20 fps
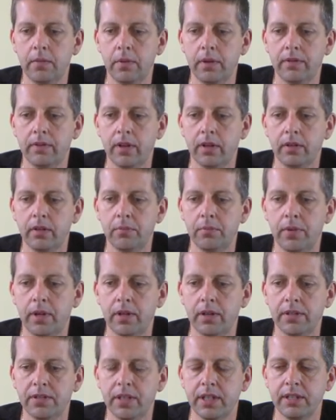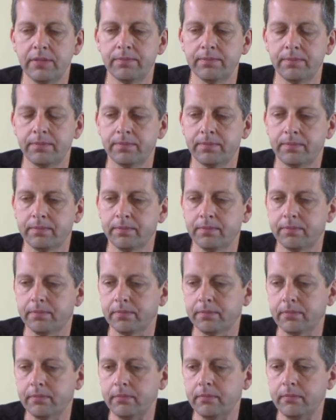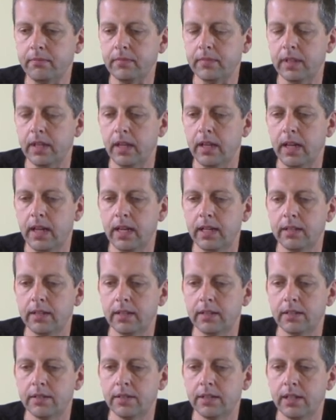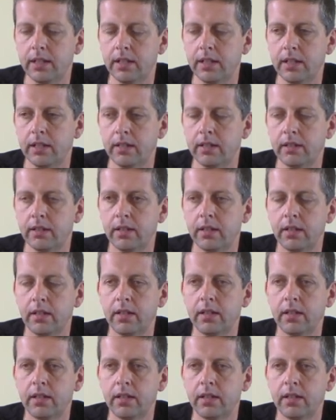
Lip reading: we've got Uprising, and the